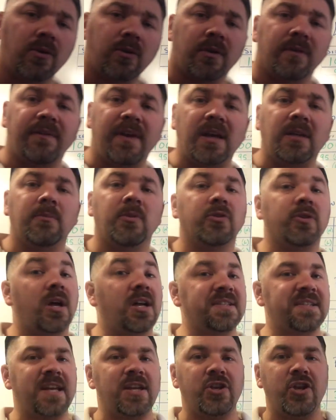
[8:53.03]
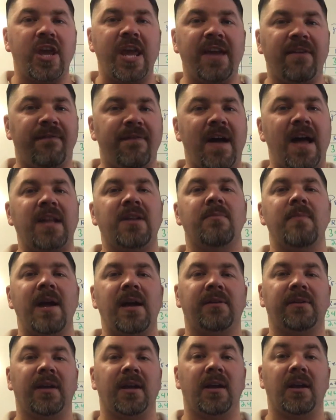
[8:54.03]
longer available. Not saying you can't find them
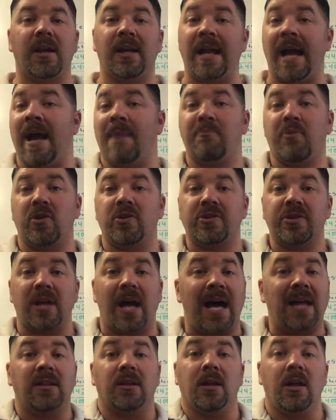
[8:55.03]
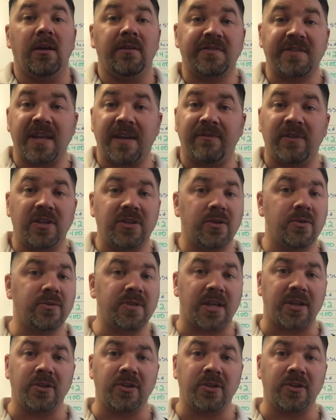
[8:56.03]
out there, and I love 72s.